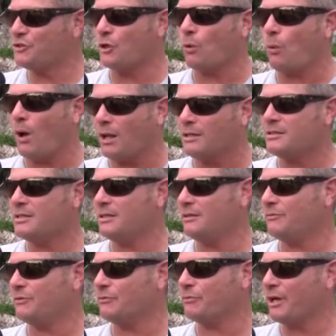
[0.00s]
the quality
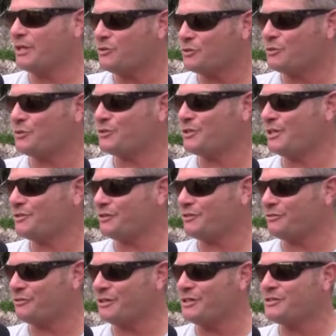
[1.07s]
of the racehorse has
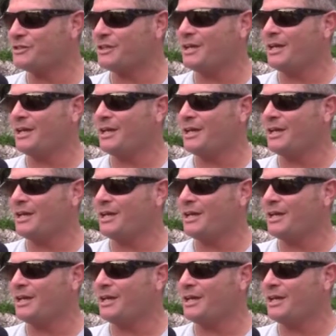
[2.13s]
increased.